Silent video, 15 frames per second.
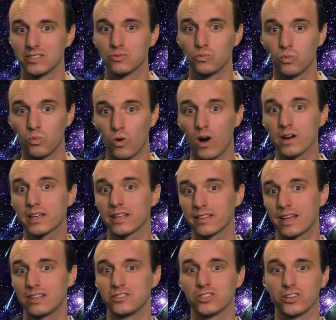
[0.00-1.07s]
is walking
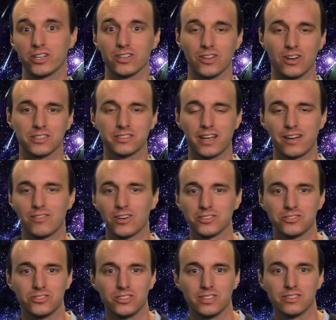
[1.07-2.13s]
that journey alongside of our
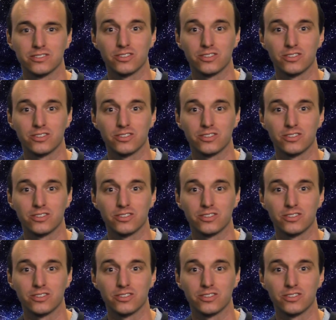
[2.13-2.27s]
students.